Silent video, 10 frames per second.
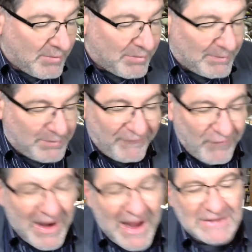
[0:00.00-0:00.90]
But before
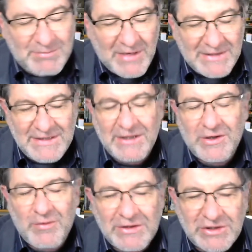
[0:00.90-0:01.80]
I ask my set of
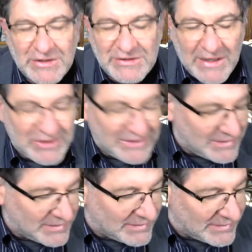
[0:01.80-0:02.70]
questions, I
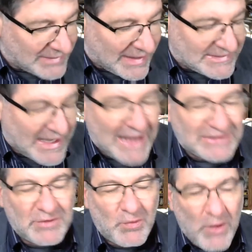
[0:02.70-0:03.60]
just like to
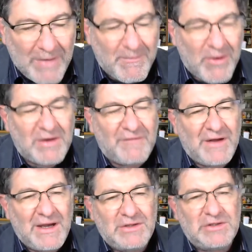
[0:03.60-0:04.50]
ask you, what
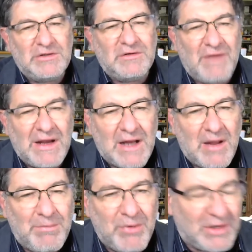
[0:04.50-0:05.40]
motivated you to write
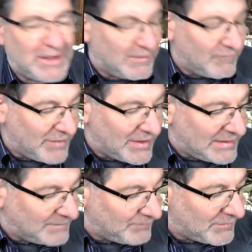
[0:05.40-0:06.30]
a book and
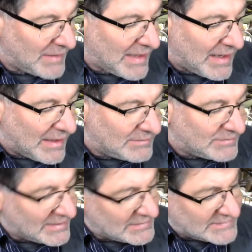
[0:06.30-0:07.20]
really, at
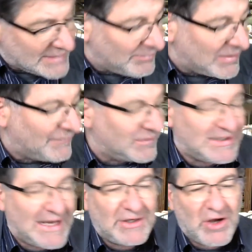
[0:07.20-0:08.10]
some level,
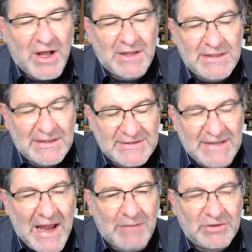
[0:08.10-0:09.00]
take on the
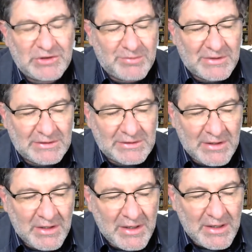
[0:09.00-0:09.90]
establishment
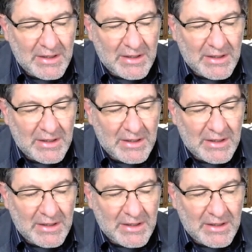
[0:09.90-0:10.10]
in